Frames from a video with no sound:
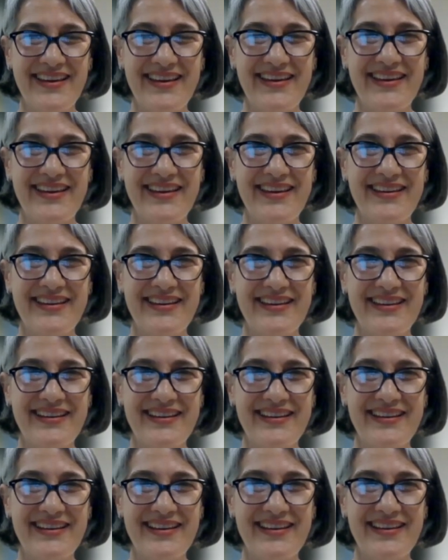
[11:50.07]
And
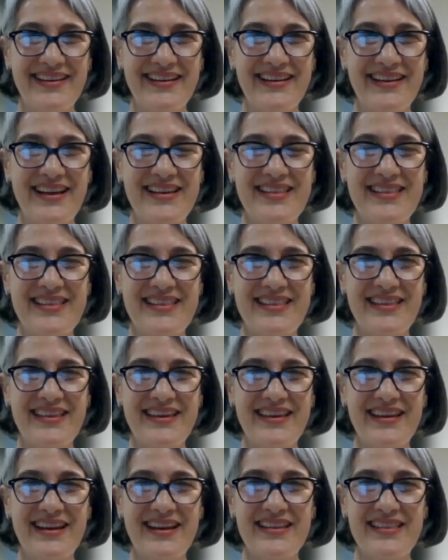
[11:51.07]
I
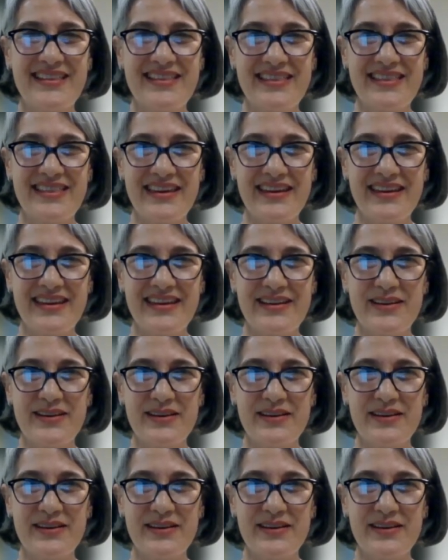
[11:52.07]
think